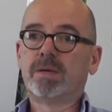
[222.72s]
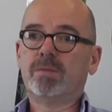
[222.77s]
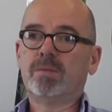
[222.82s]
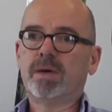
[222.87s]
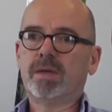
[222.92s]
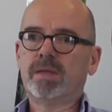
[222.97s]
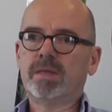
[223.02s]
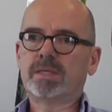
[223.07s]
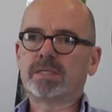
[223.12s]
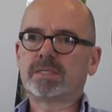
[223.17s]

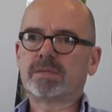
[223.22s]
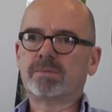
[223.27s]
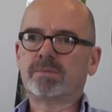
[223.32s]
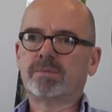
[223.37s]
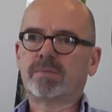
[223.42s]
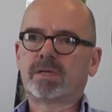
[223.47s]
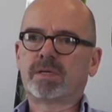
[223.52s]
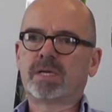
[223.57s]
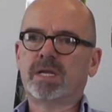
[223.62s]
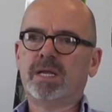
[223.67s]
where there's
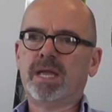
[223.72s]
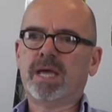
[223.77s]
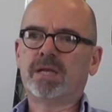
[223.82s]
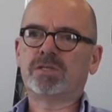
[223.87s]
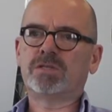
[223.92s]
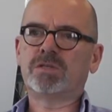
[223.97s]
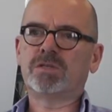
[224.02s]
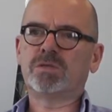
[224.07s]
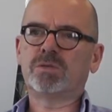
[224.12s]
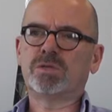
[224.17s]
some
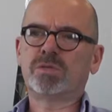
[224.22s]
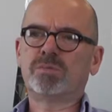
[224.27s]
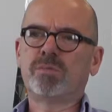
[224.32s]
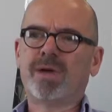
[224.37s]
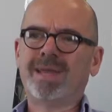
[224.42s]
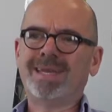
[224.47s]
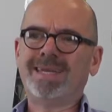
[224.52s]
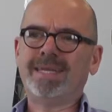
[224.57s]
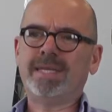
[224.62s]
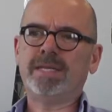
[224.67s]
connections which
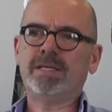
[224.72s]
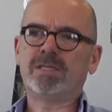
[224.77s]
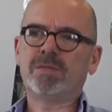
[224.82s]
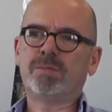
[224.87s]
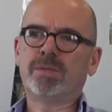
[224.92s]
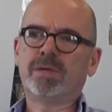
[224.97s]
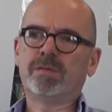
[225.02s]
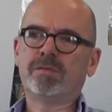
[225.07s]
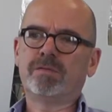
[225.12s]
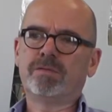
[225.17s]
might need to
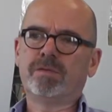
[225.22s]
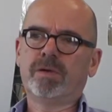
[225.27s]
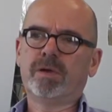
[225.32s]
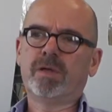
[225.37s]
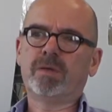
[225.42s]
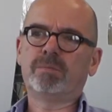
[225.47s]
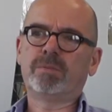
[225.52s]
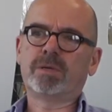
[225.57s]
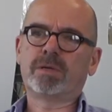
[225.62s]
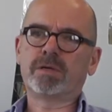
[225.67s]
be
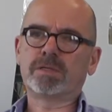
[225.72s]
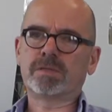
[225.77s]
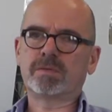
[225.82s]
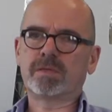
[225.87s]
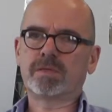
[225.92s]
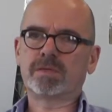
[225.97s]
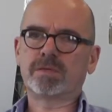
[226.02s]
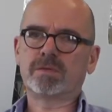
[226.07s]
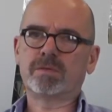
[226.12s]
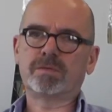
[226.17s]
inferred because of
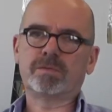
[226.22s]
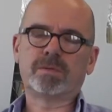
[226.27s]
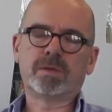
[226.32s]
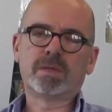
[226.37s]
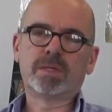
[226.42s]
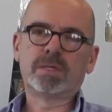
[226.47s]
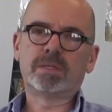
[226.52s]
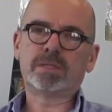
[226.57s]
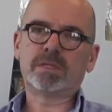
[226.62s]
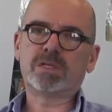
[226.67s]
the sort of
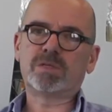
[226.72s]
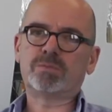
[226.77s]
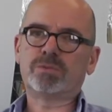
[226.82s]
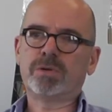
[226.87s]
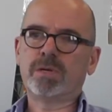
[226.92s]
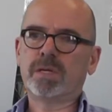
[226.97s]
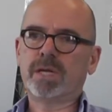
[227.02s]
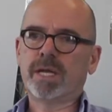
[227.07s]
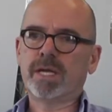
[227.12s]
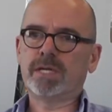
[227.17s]

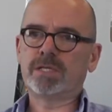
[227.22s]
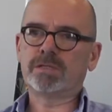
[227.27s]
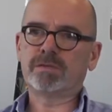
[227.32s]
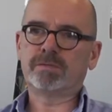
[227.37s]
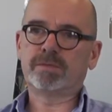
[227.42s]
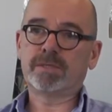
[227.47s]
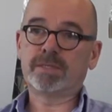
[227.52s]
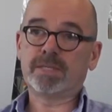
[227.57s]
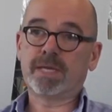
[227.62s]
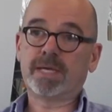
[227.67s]
disparate nature
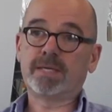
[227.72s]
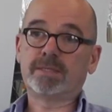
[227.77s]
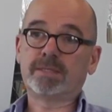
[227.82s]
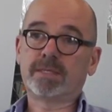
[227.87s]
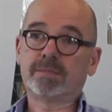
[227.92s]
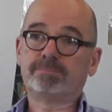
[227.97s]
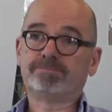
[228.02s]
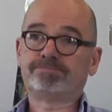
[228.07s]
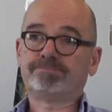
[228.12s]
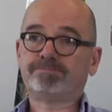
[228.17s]
of the data.